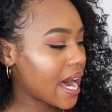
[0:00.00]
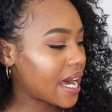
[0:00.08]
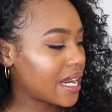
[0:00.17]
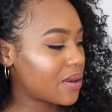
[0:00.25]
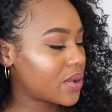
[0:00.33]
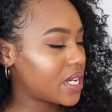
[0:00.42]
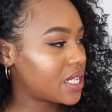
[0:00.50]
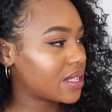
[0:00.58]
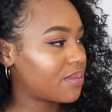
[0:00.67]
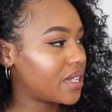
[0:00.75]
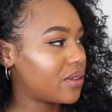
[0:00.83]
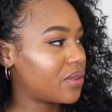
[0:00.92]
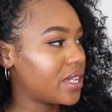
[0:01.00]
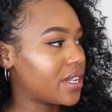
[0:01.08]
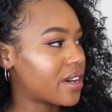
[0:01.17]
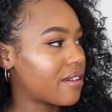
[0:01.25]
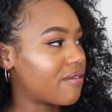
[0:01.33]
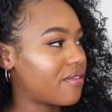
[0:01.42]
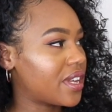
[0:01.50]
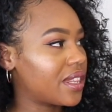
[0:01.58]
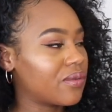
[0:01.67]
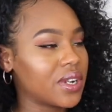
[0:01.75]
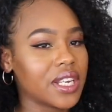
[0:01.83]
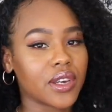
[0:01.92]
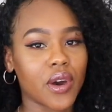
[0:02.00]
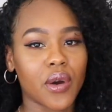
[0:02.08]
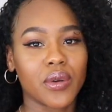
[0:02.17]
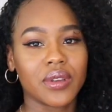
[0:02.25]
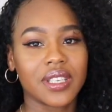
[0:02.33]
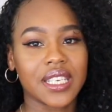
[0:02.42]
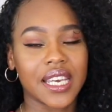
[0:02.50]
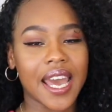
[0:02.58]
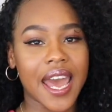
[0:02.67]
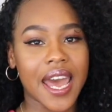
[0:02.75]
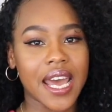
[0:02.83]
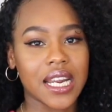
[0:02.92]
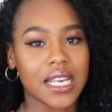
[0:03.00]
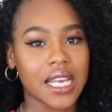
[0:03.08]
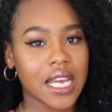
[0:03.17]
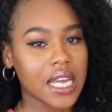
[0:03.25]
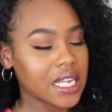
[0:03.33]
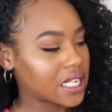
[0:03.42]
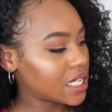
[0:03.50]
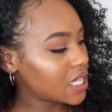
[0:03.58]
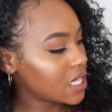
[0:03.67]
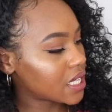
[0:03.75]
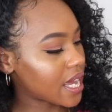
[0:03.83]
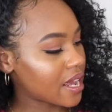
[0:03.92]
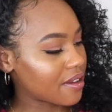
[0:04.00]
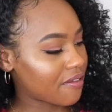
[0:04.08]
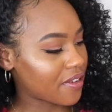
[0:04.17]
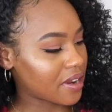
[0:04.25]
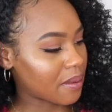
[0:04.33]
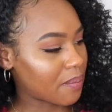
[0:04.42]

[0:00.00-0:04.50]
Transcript: and I wanted something really comfy and really cozy and just kind of fit the